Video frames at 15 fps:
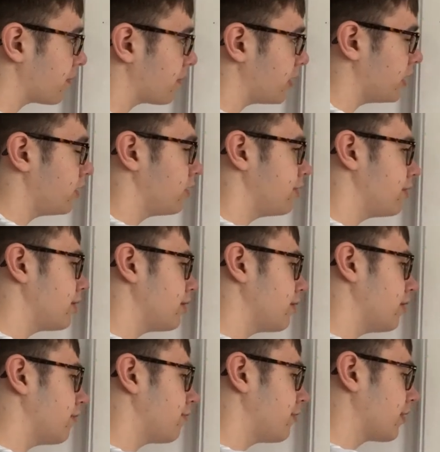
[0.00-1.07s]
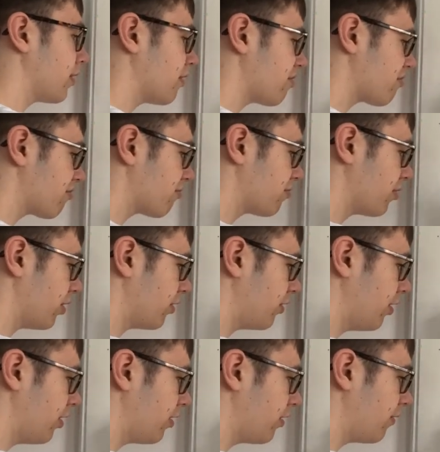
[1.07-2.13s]
you, if you guys don't
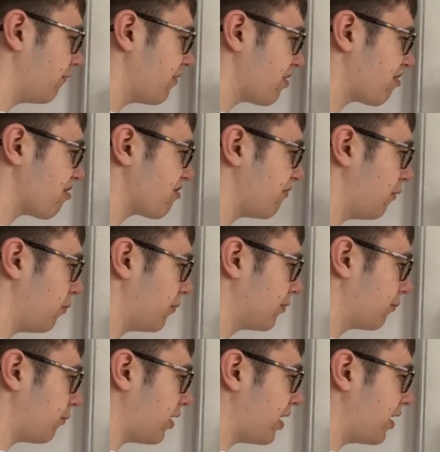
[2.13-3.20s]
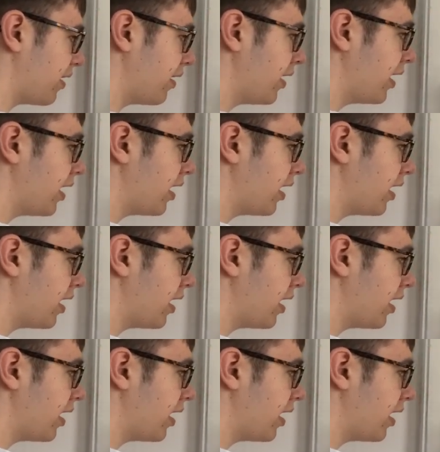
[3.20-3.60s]
know, this is the one where,